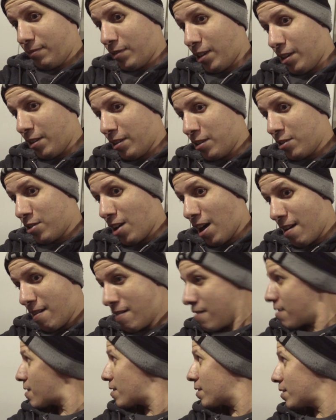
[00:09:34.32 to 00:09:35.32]
We're on the
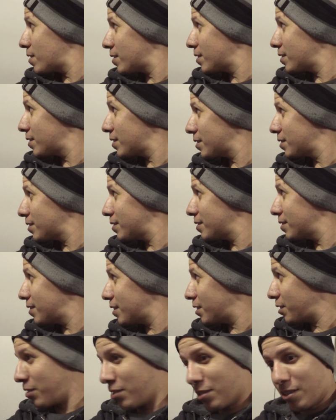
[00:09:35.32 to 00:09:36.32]
tire.
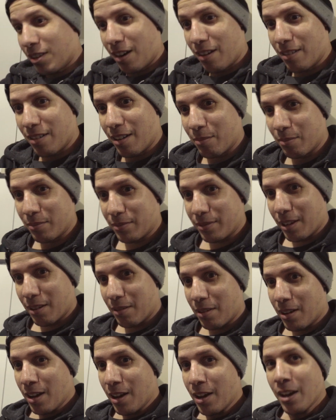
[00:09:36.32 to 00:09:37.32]
The tire.
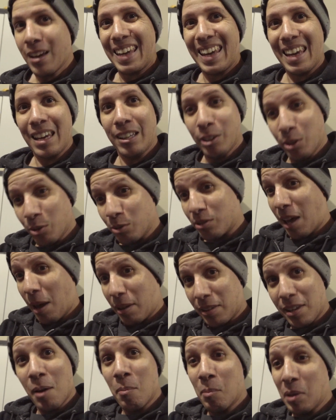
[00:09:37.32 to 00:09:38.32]
Yep. Can't lose
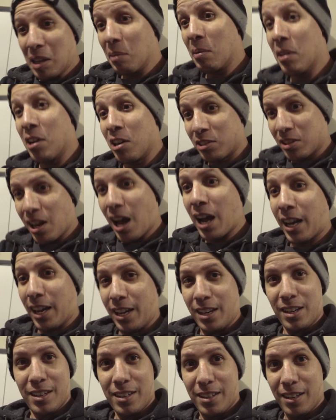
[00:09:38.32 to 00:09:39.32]
that 10 millimeter
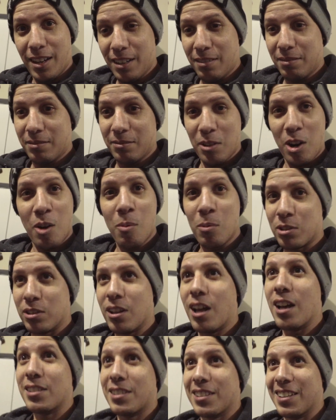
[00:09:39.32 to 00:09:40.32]
socket. Yep, we almost
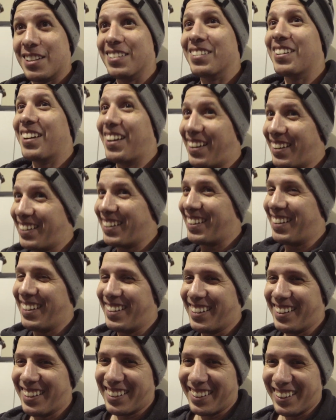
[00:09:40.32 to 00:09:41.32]
lost it, right?
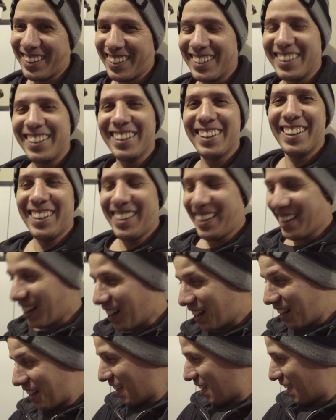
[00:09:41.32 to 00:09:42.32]

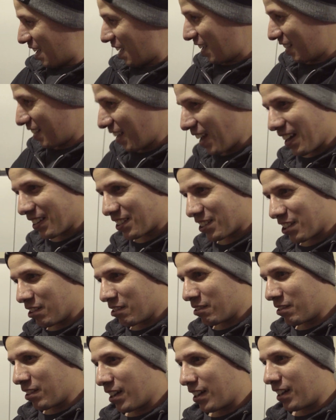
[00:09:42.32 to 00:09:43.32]
Yeah,
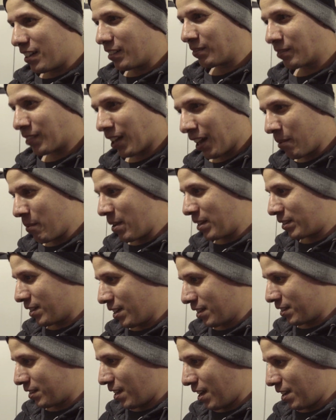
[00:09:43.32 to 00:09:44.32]
so kind of made
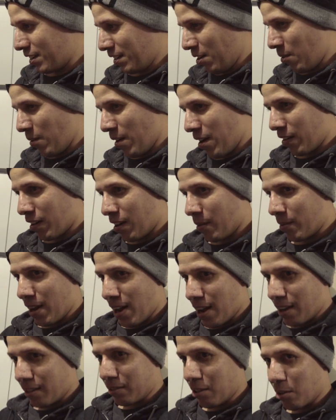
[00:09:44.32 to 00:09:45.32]
sense that no air coming
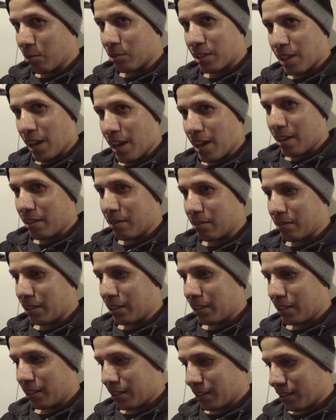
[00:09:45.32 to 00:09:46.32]
out, no
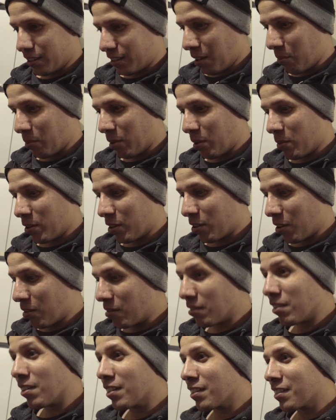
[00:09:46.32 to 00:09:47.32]
sound. Is it 10 millimeter
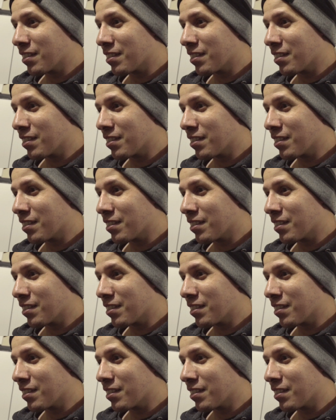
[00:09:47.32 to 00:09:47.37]
though?